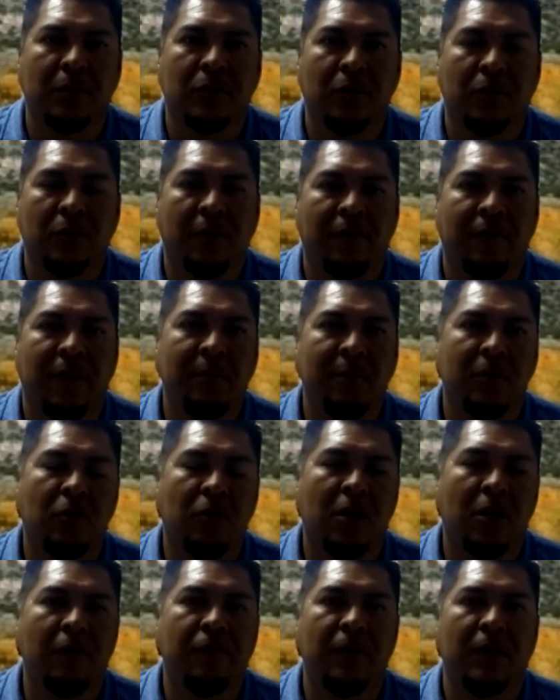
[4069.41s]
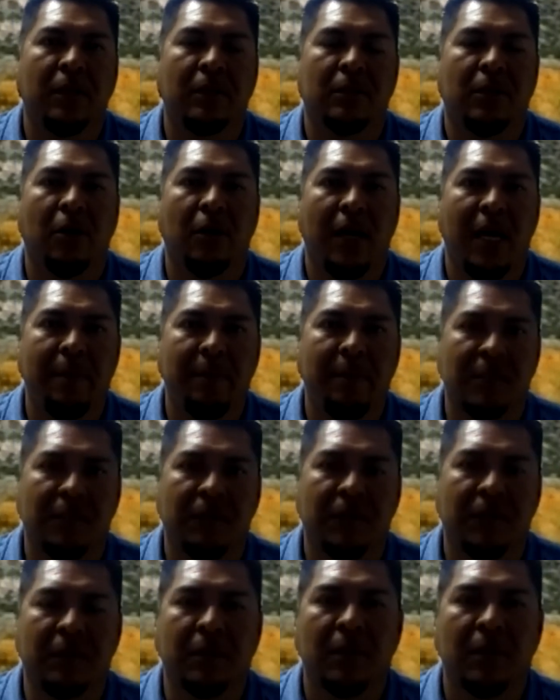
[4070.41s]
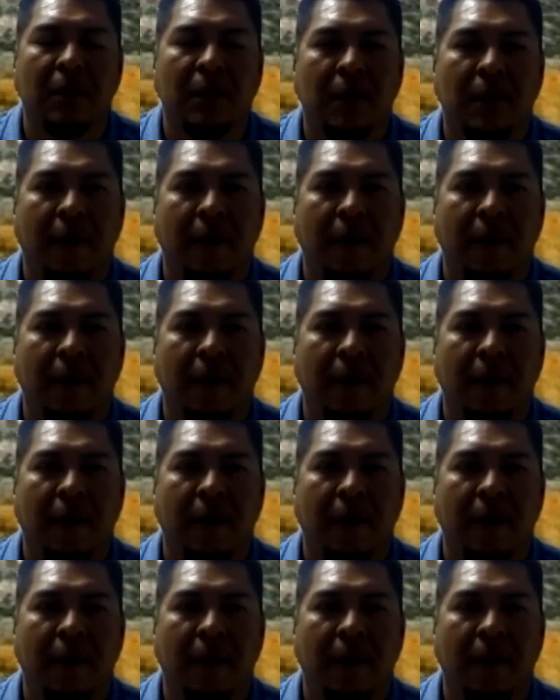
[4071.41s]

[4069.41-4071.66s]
So November 12th is our Jemez feast.